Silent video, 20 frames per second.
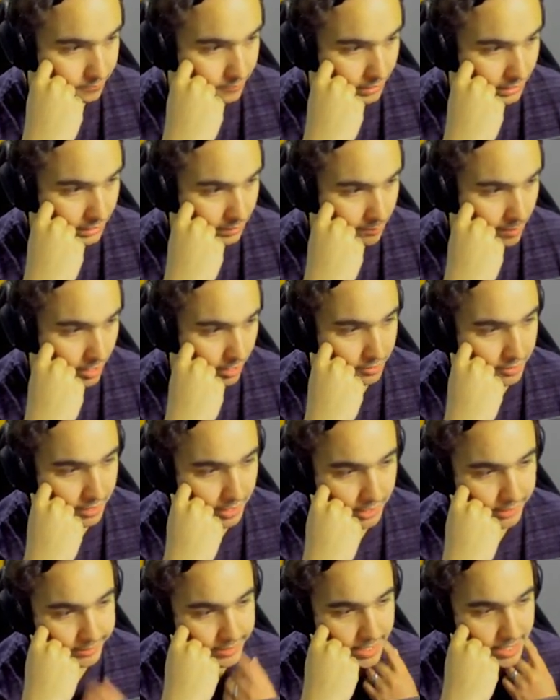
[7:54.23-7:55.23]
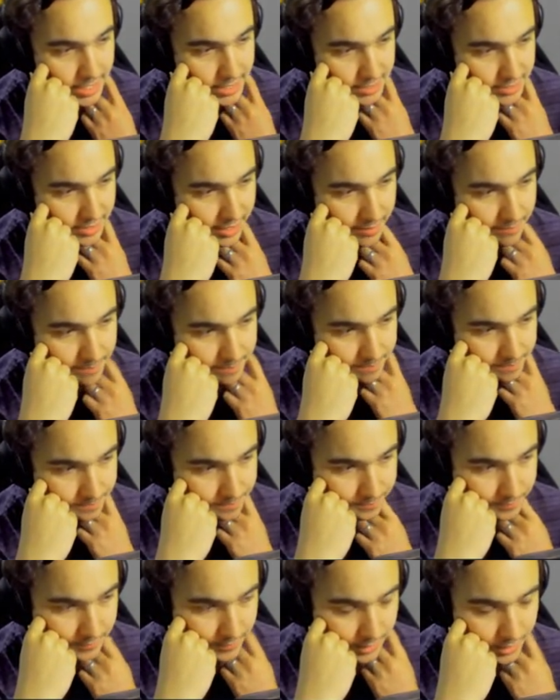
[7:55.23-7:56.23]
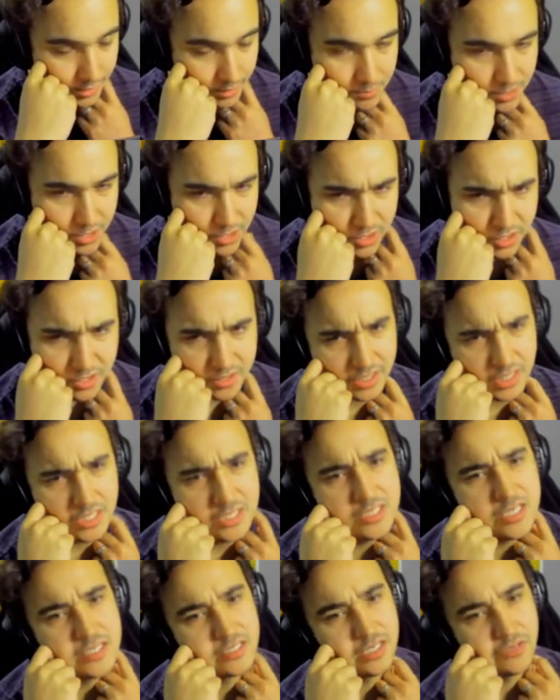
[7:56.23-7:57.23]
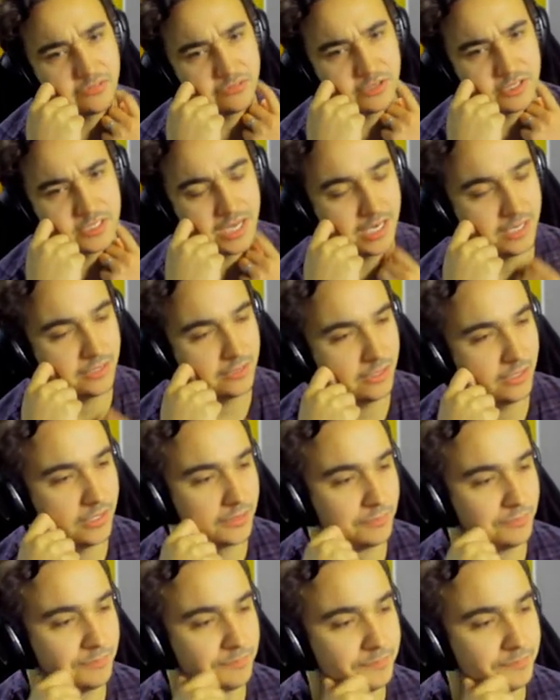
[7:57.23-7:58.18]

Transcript: Come on then, take a sip. I'm good. This is different dialogue.